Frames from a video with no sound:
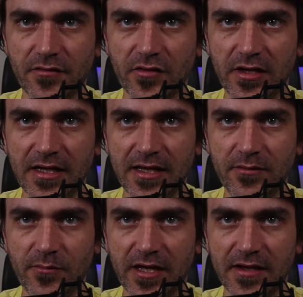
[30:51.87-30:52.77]
So
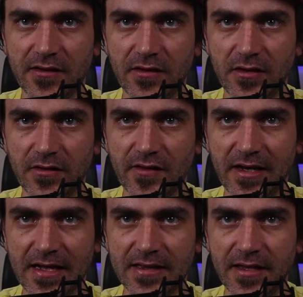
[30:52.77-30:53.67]
here we can
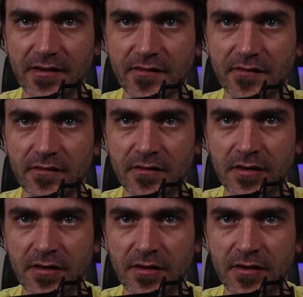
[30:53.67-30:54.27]
select this,